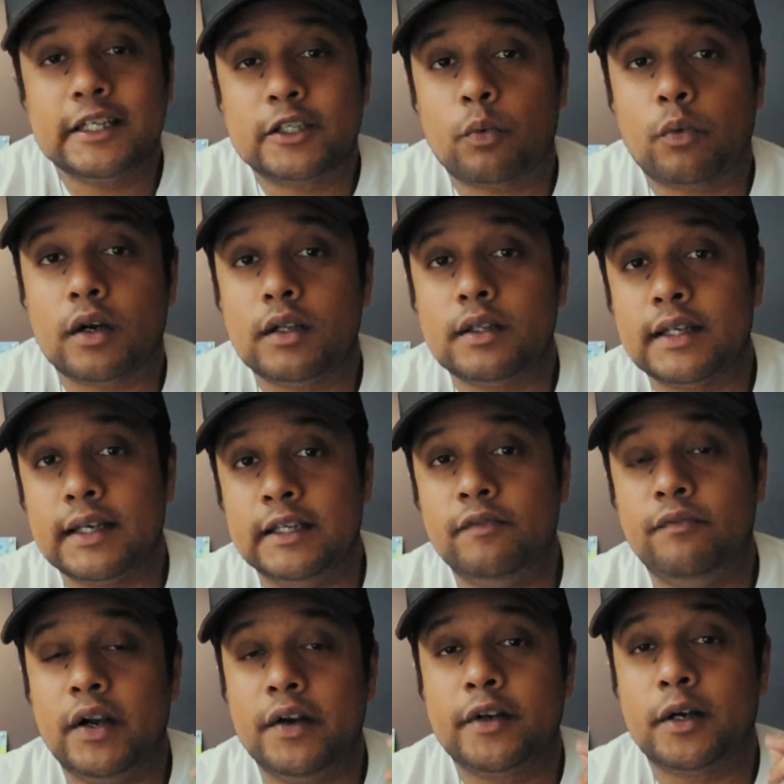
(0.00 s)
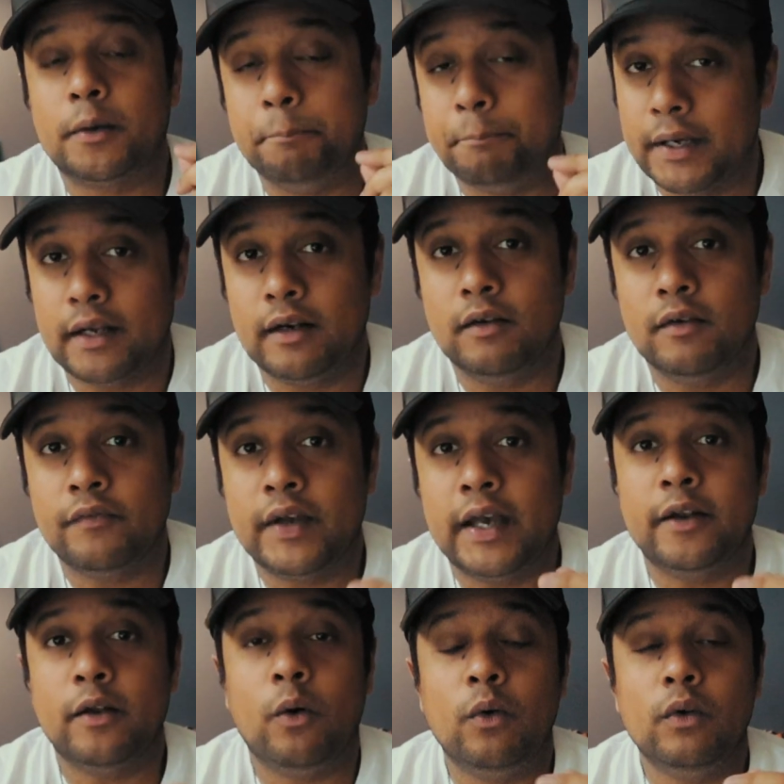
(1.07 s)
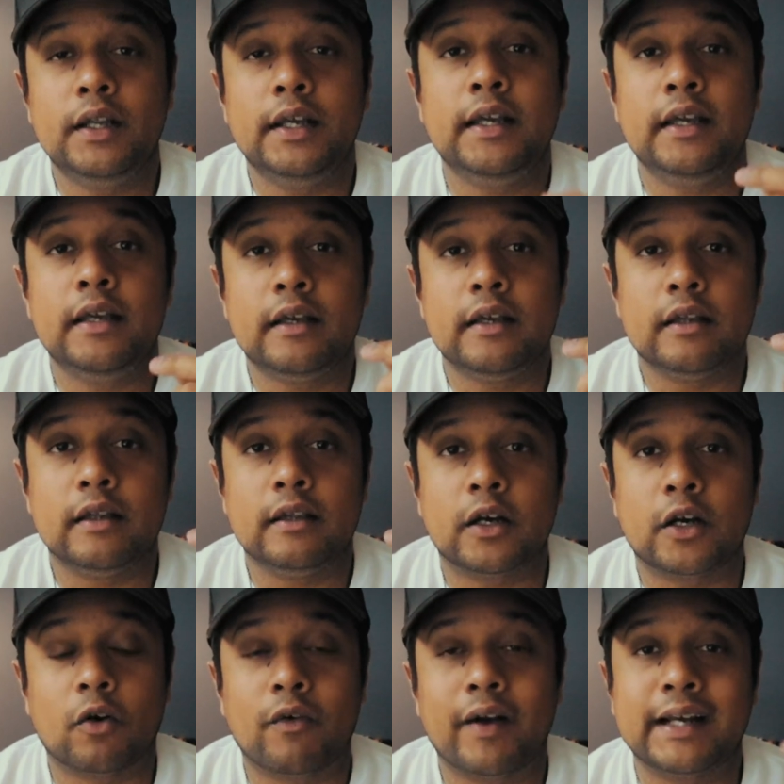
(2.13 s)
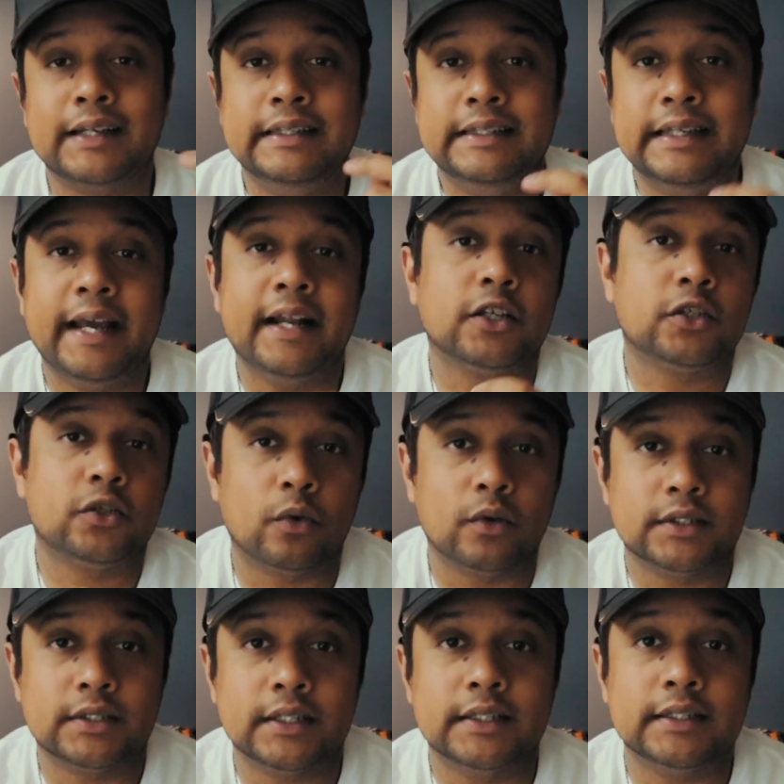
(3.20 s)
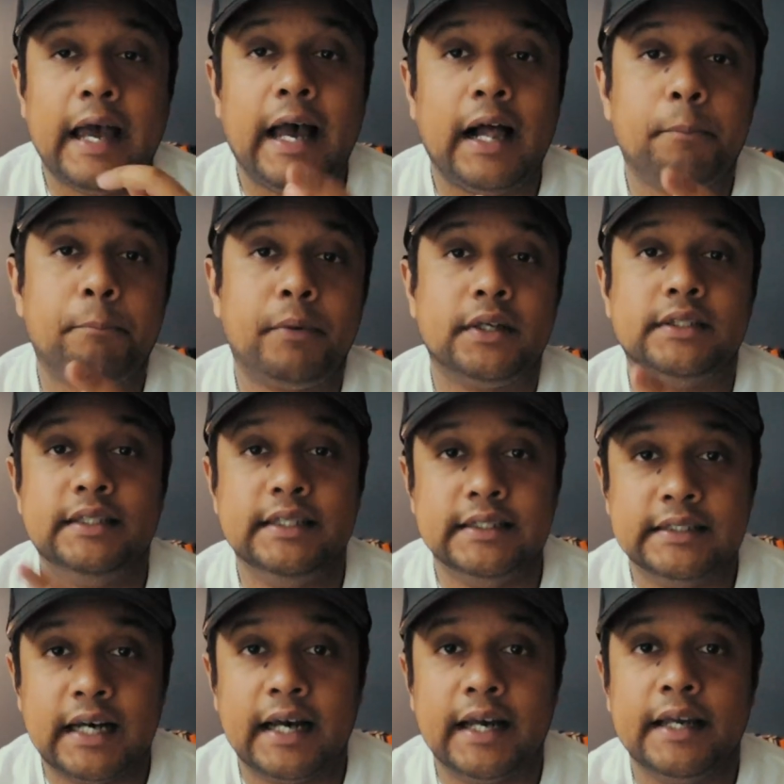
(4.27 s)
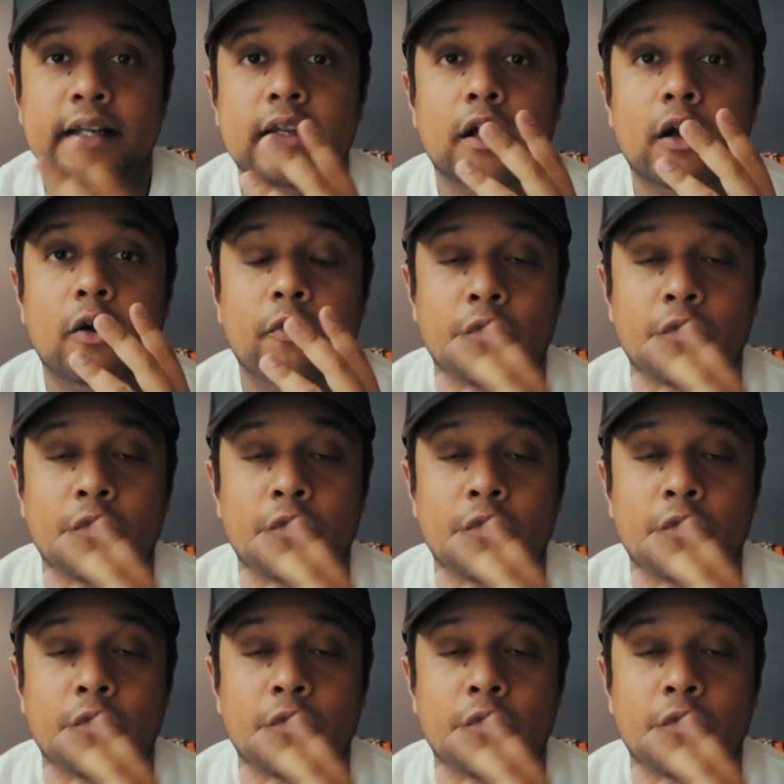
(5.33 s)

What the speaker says: This world is very competitive and only the correct data sources help us design